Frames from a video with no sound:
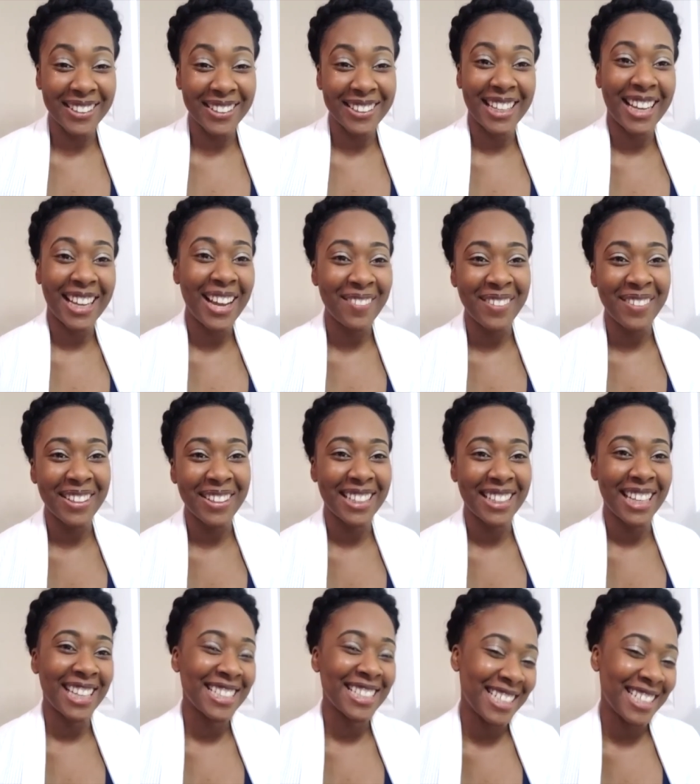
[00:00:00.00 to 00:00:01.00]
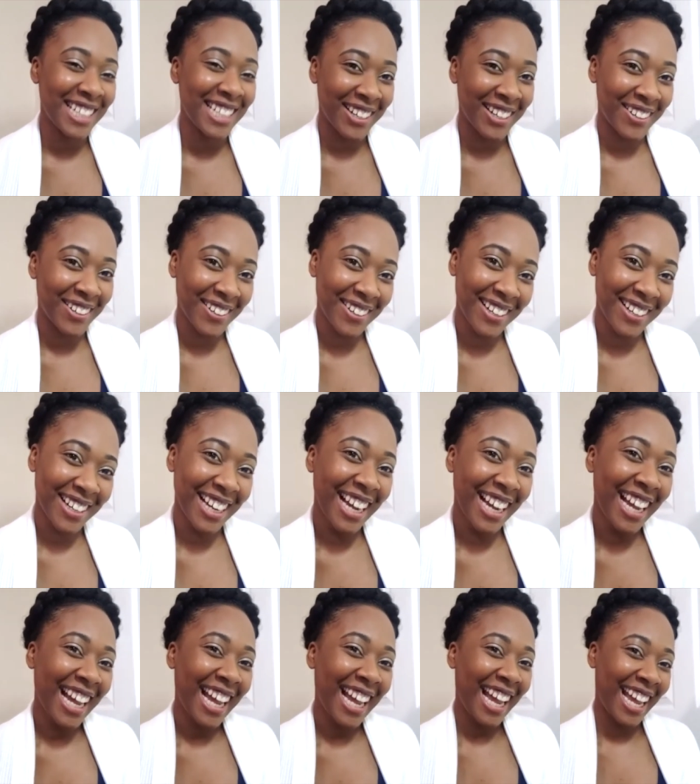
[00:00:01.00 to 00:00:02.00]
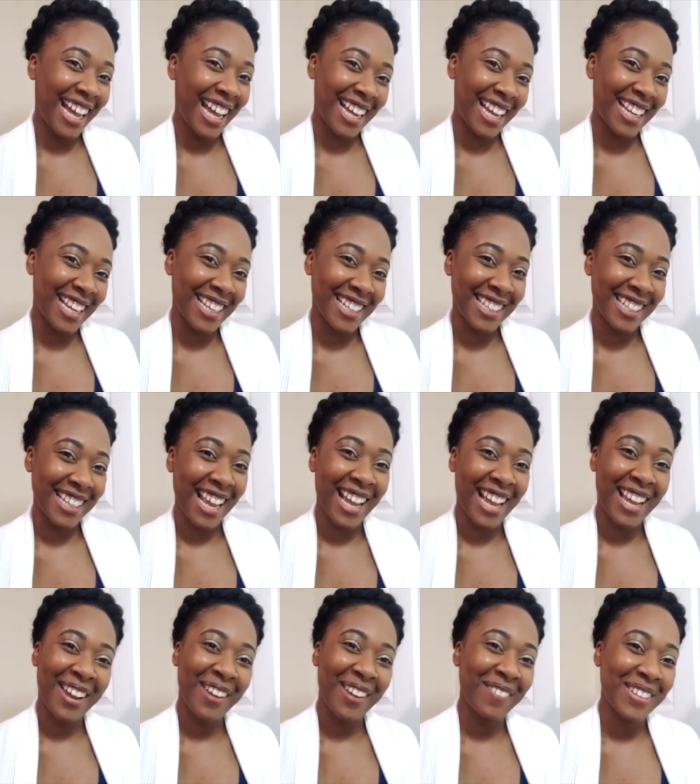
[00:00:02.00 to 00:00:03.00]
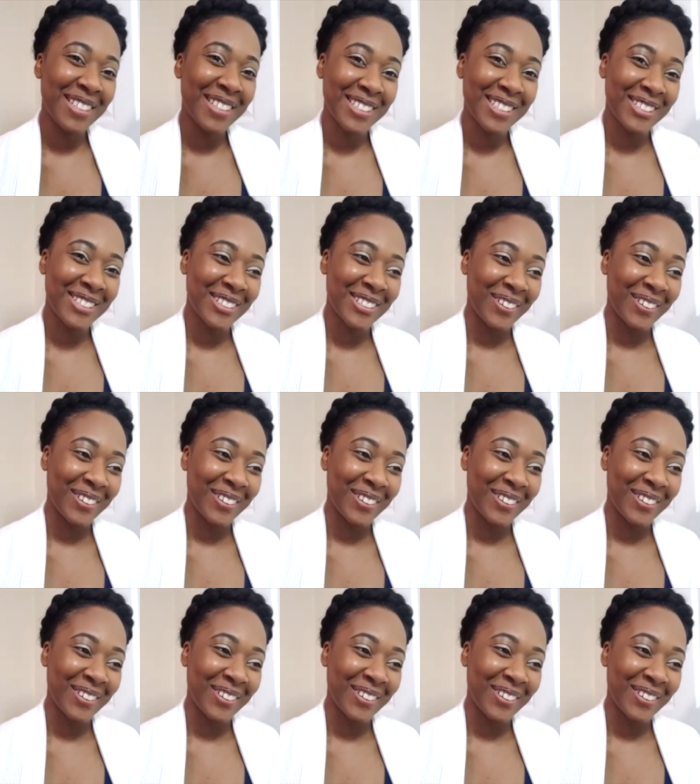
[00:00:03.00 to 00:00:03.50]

They come out next year, and I can't wait to share